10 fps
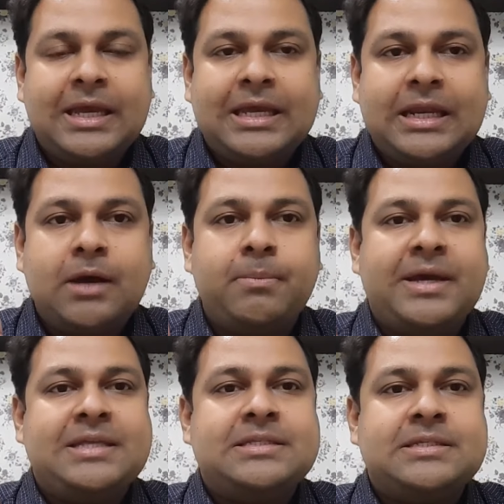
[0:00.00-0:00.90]
in our
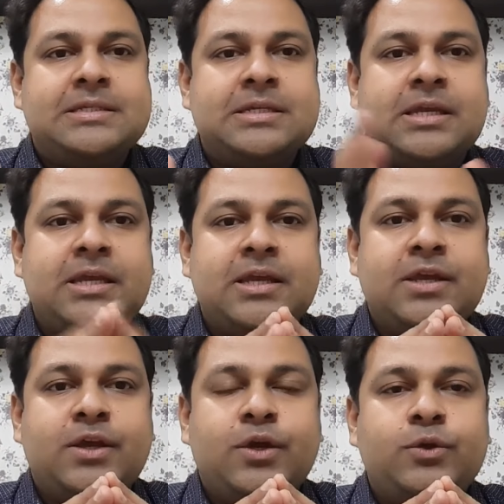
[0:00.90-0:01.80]
minds
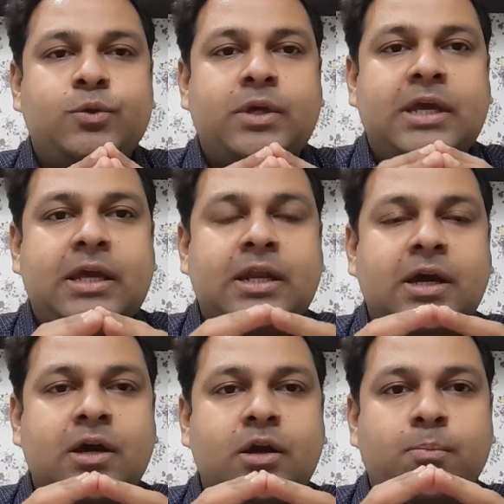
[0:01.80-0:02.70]
to gain
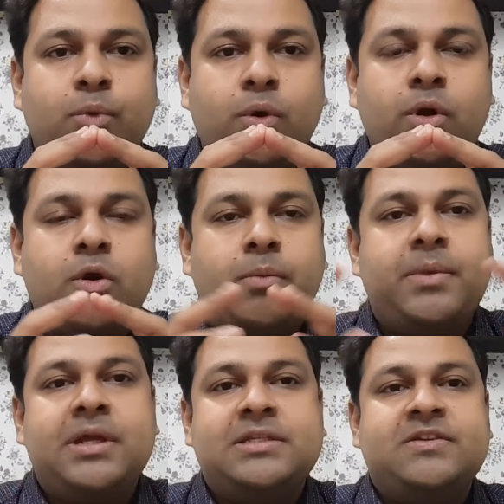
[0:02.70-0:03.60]
a more
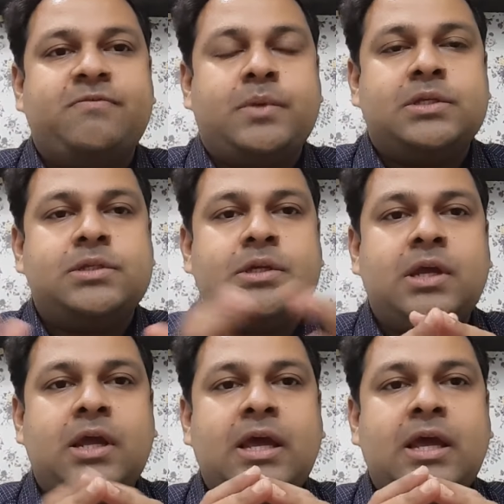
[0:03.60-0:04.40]
comprehensive picture.